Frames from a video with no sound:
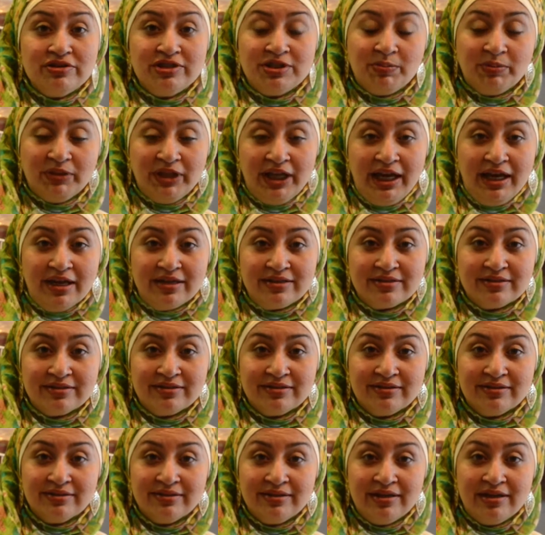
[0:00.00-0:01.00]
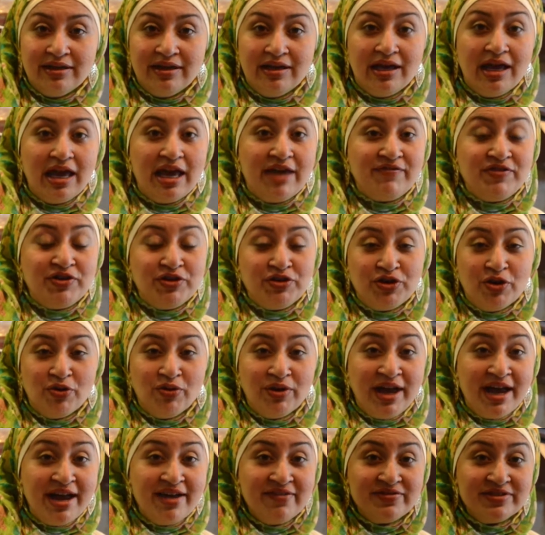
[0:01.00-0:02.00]
to plant. If you don't
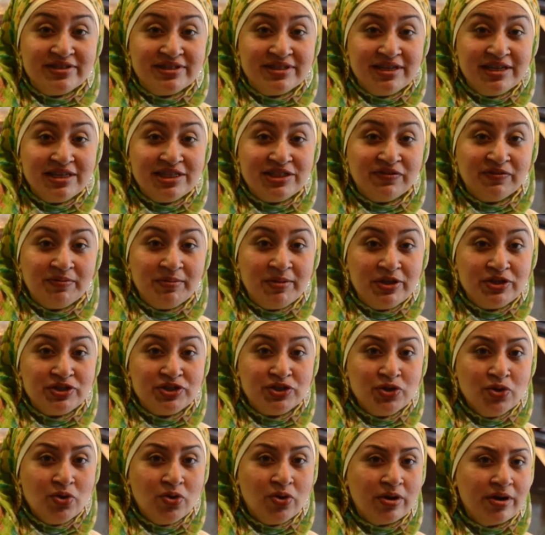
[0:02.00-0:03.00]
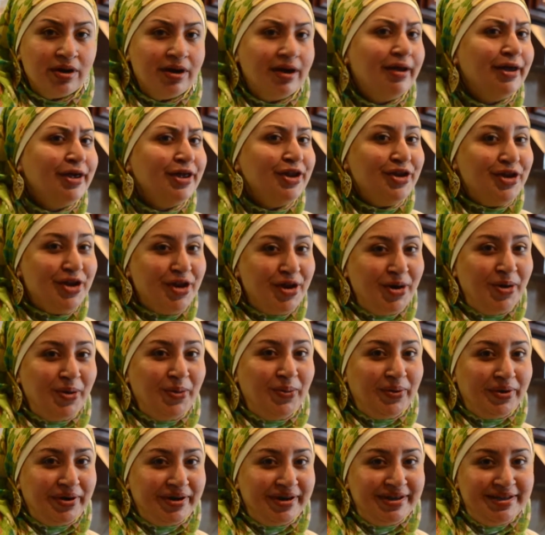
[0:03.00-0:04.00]
have seeds from the store, no
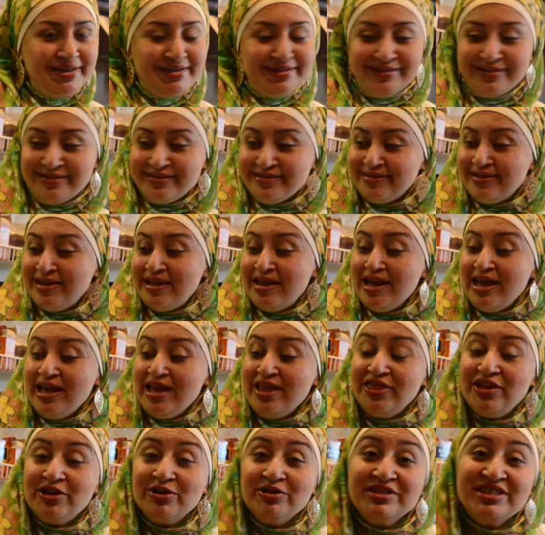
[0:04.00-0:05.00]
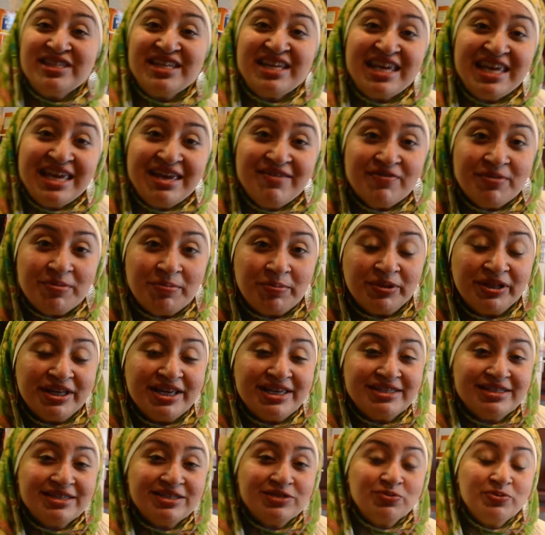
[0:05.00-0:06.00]
worries. There's even
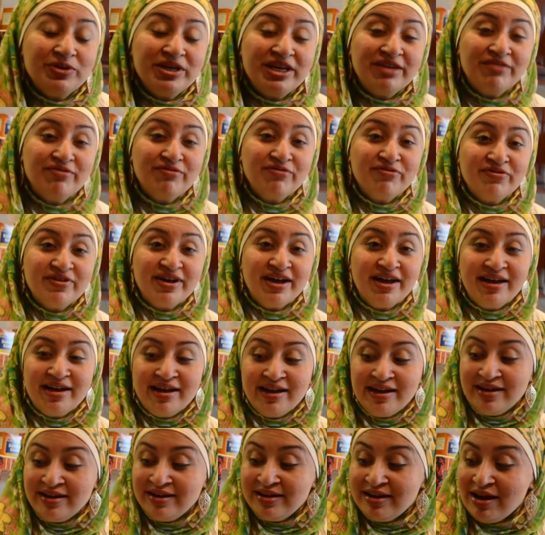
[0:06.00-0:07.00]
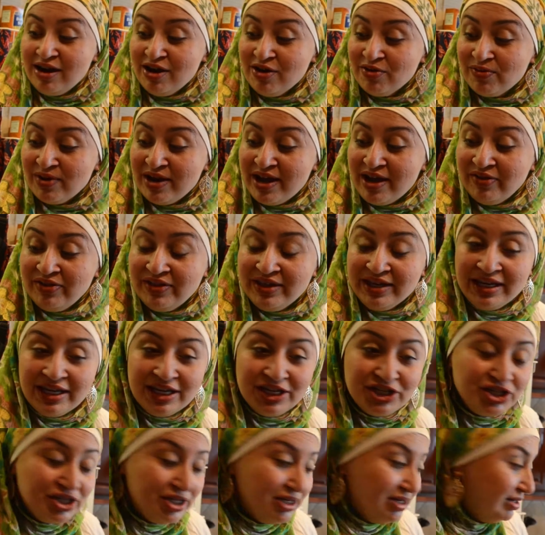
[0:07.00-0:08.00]
places we can find around the
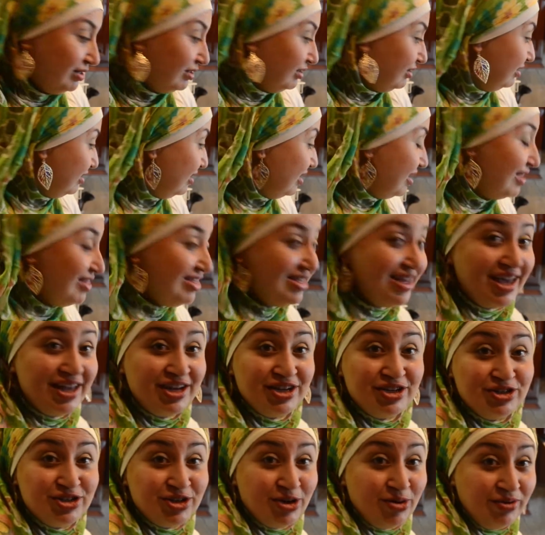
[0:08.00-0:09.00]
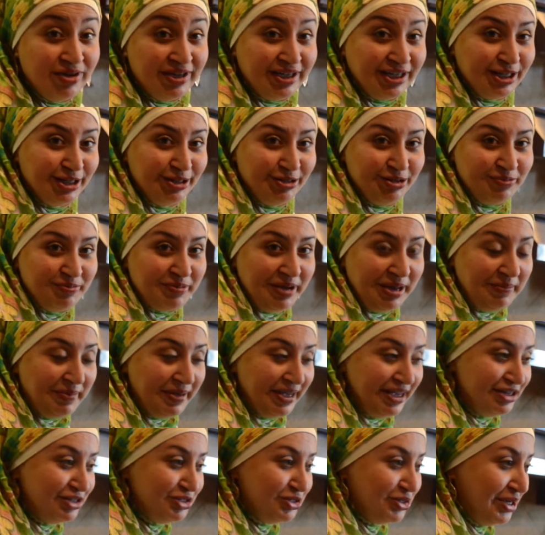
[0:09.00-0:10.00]
kitchen that don't include my
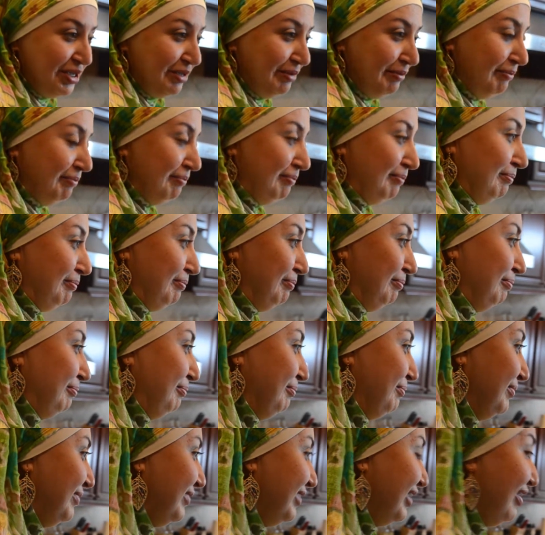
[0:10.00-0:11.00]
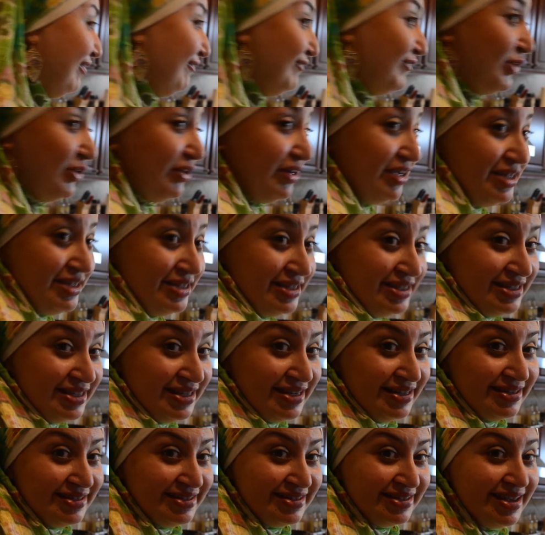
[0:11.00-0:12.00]
pantry. For
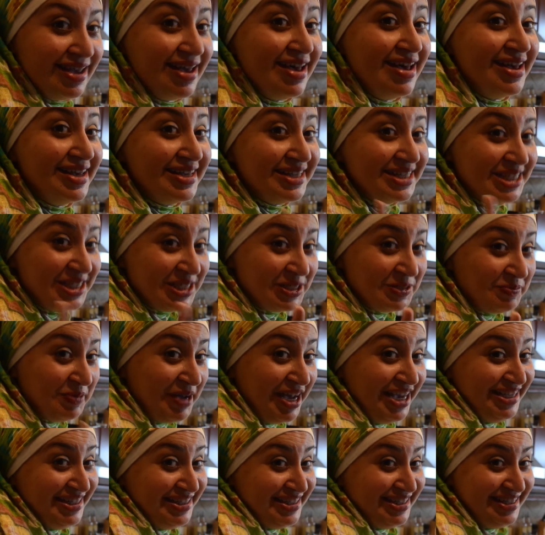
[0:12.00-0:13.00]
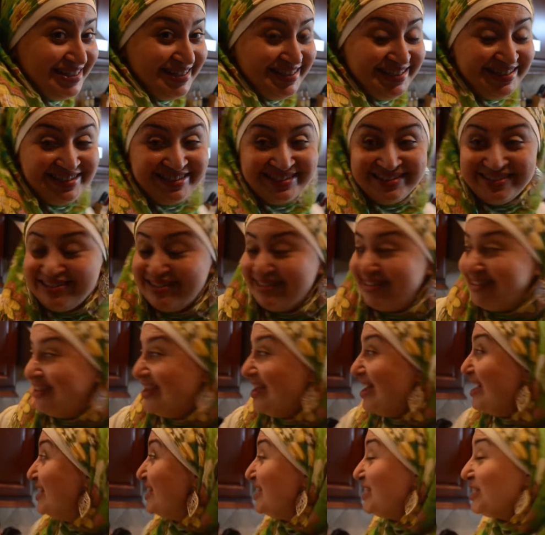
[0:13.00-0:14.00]
instance, spices.
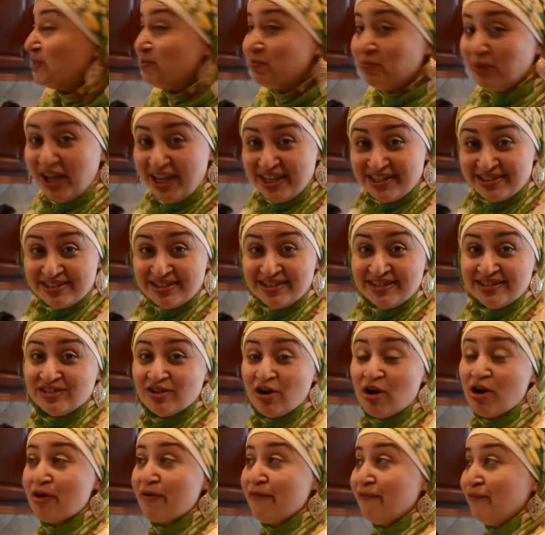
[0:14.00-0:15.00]
Spices are